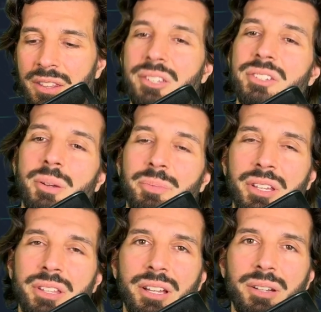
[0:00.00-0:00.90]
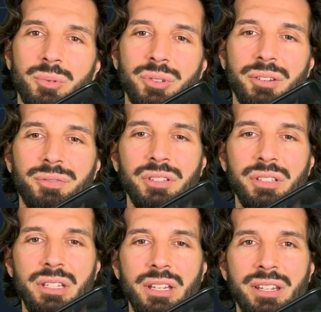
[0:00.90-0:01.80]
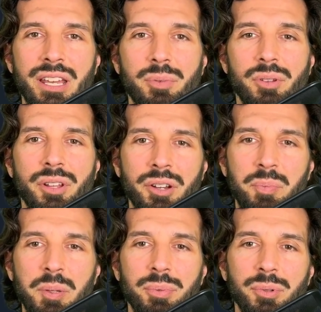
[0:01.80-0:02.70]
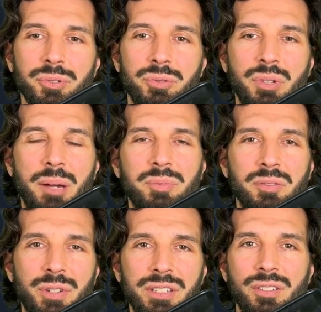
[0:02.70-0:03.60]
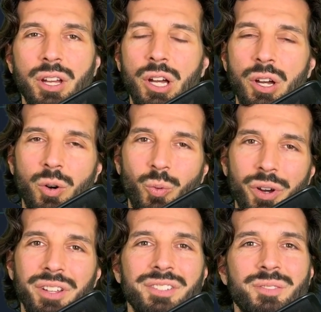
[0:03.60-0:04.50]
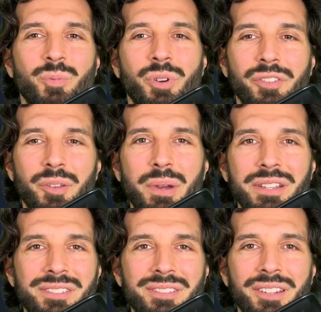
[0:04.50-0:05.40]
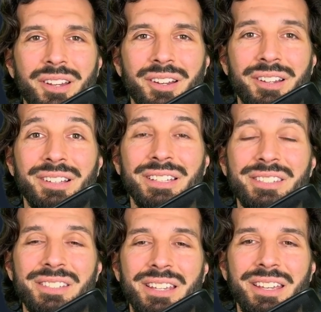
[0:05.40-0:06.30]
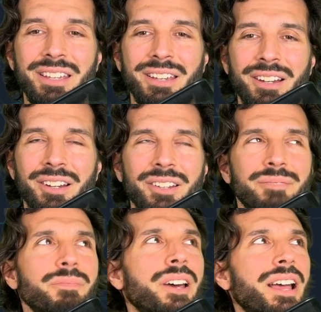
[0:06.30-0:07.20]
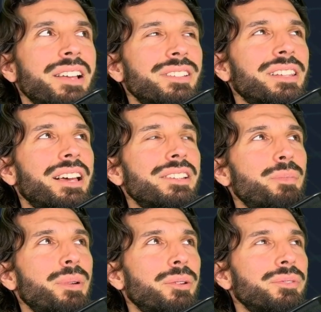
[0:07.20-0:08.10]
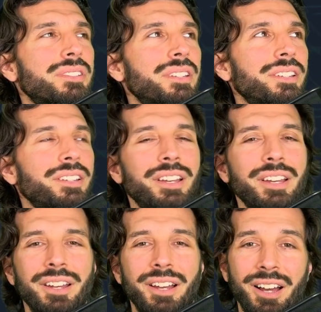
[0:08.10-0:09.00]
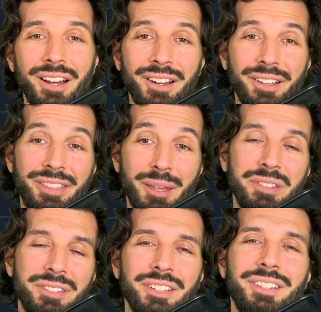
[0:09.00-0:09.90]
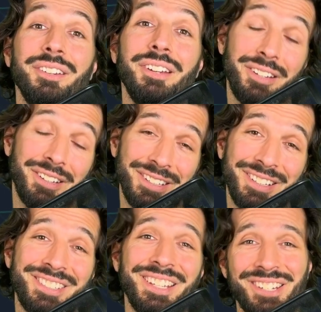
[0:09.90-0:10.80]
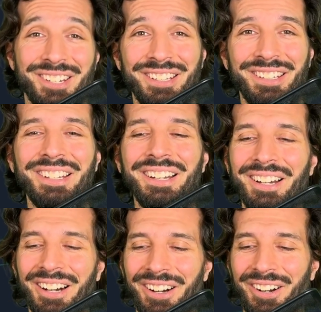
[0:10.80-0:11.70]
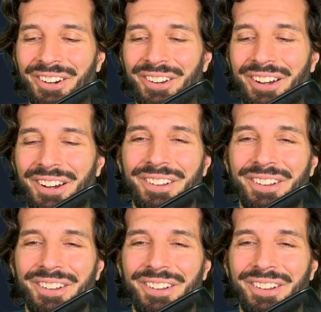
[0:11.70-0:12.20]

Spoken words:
This is something that will definitely enable a lot of people to captivate what is one of the best, let's say, not asset class, but I would say thematic essentially on